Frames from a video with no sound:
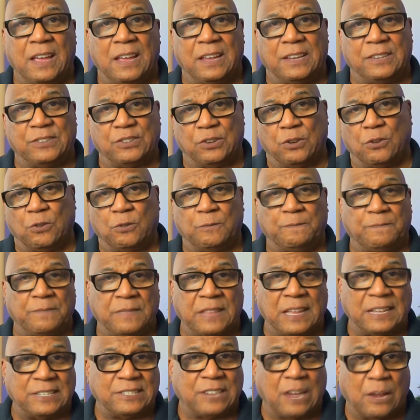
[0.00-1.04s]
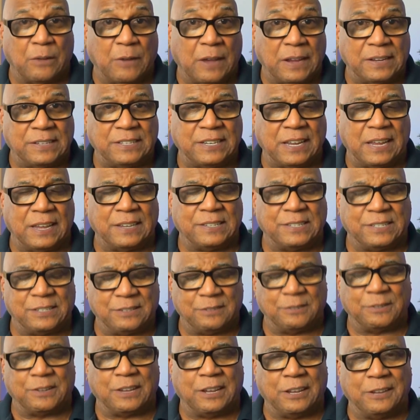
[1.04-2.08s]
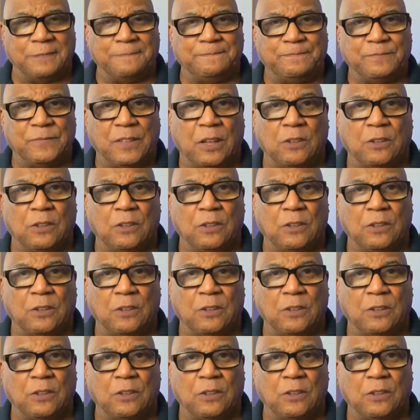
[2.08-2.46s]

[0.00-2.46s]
So that's how I test, okay?